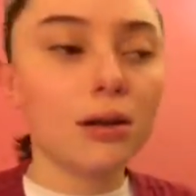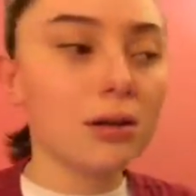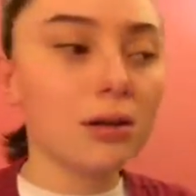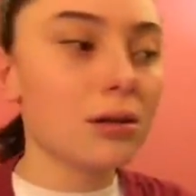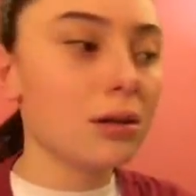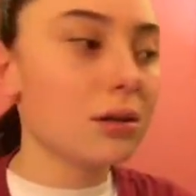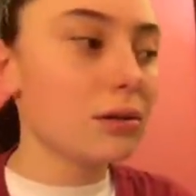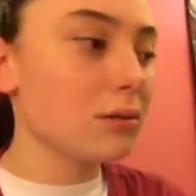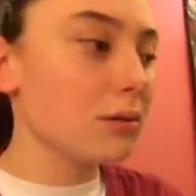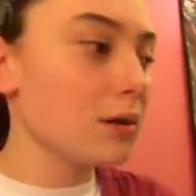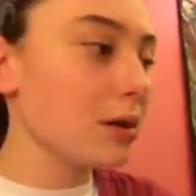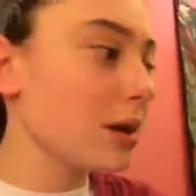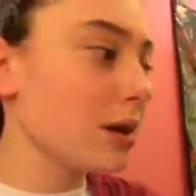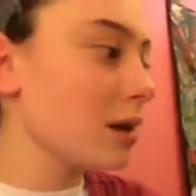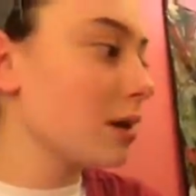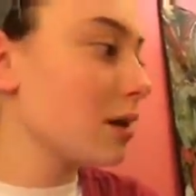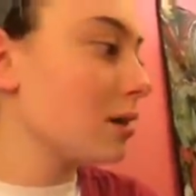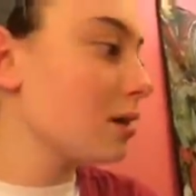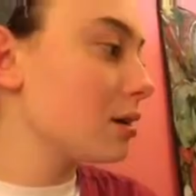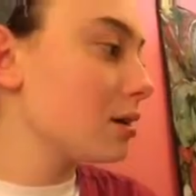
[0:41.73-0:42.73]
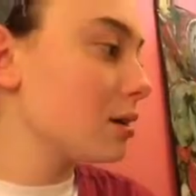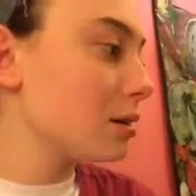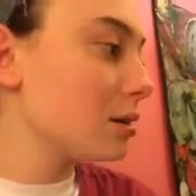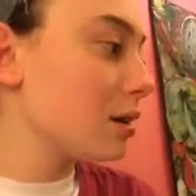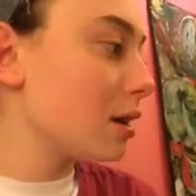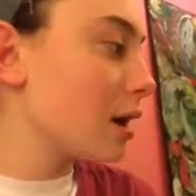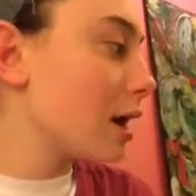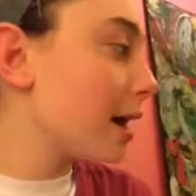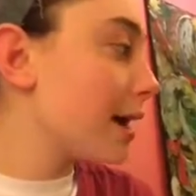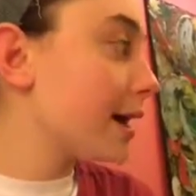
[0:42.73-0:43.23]
So, yeah.
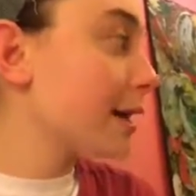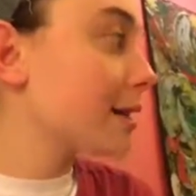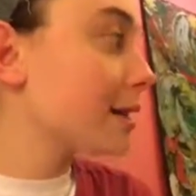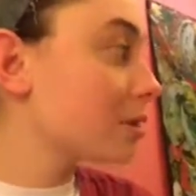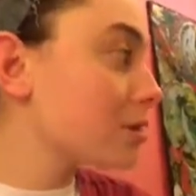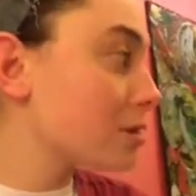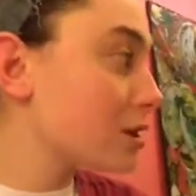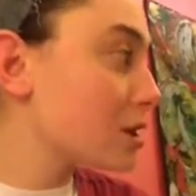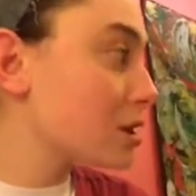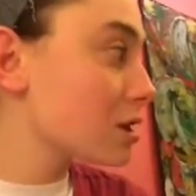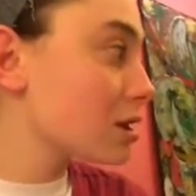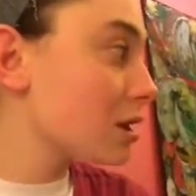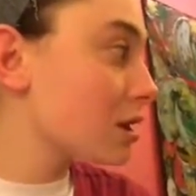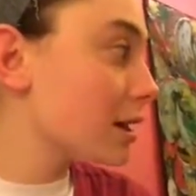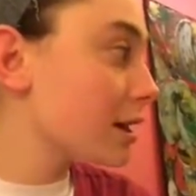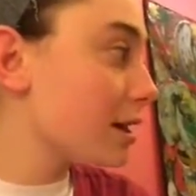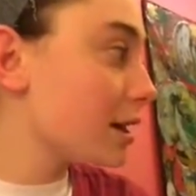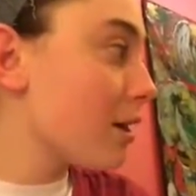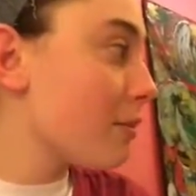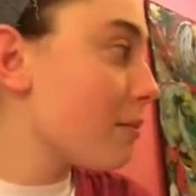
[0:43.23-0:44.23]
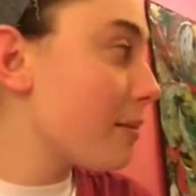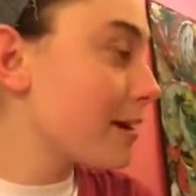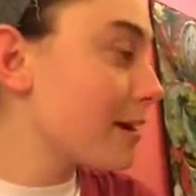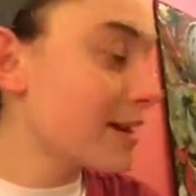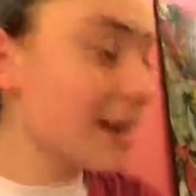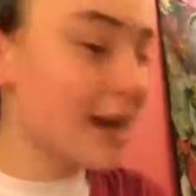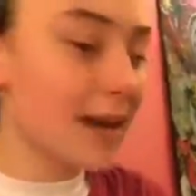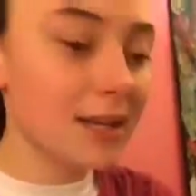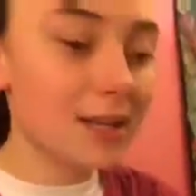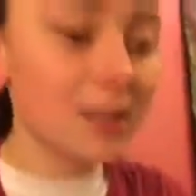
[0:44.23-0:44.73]
I just cleaned off my
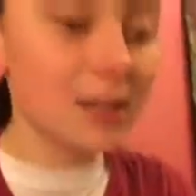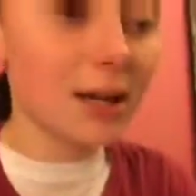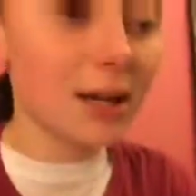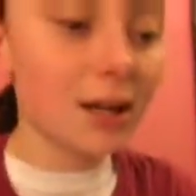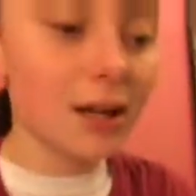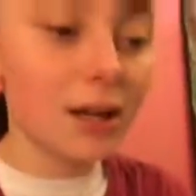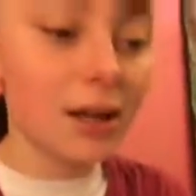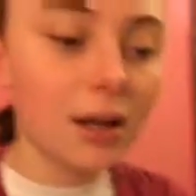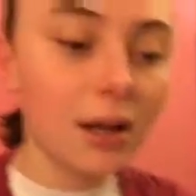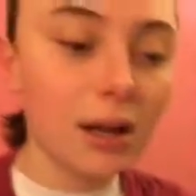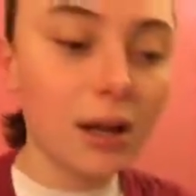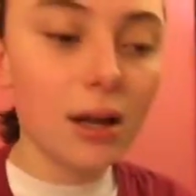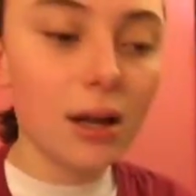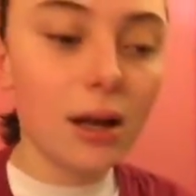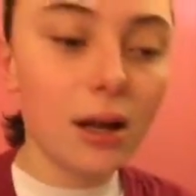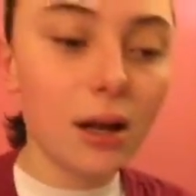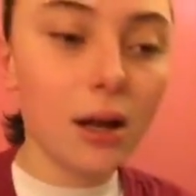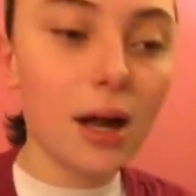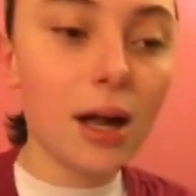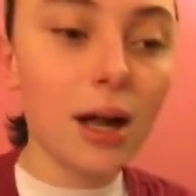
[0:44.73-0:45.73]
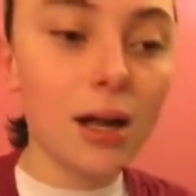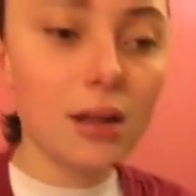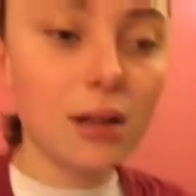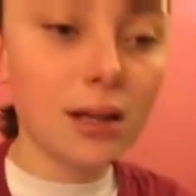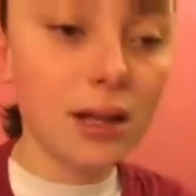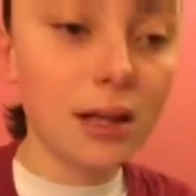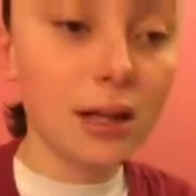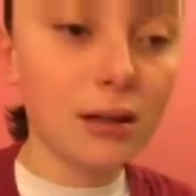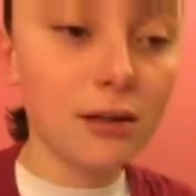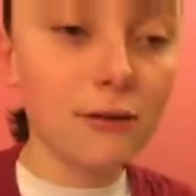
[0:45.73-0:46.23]
desk. Gotta
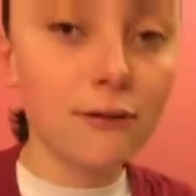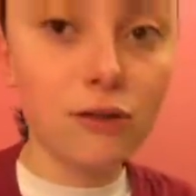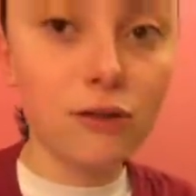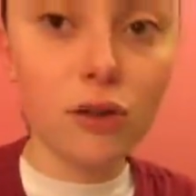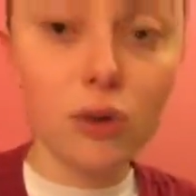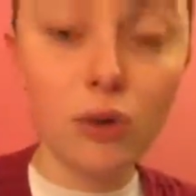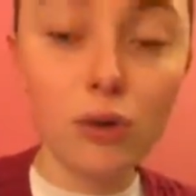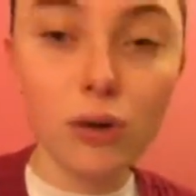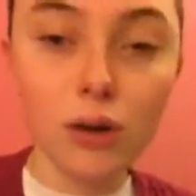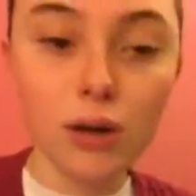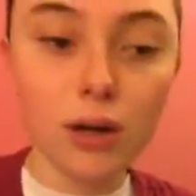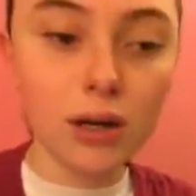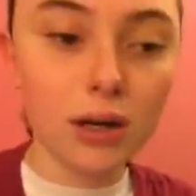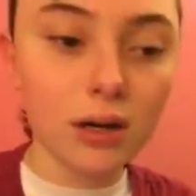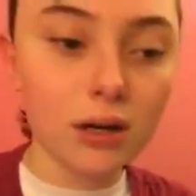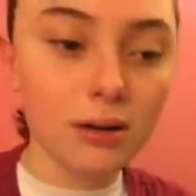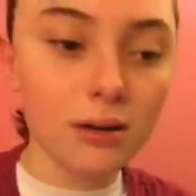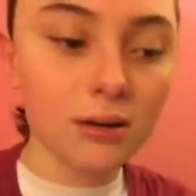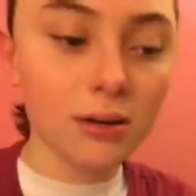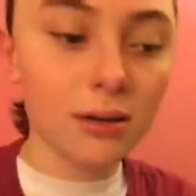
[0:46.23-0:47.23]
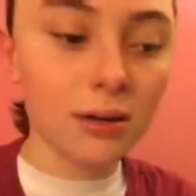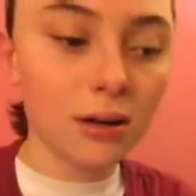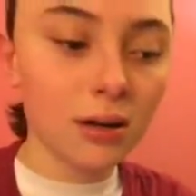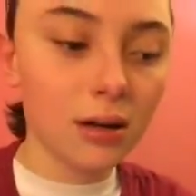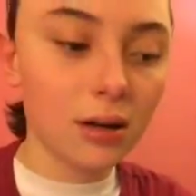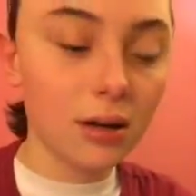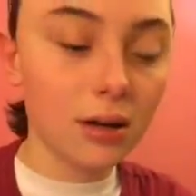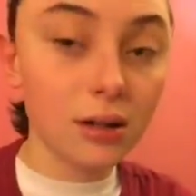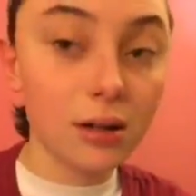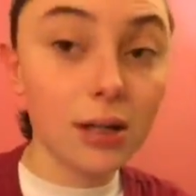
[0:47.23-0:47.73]
clean the floor.
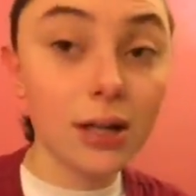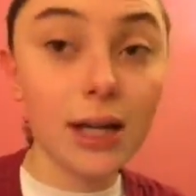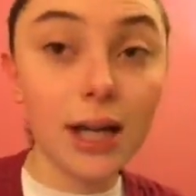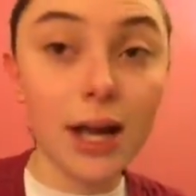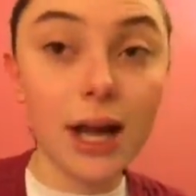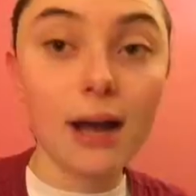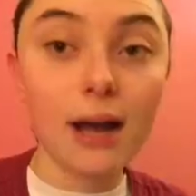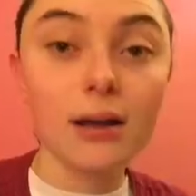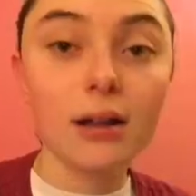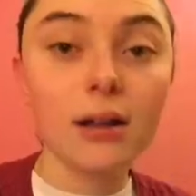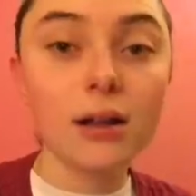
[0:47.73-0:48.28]
Yeah.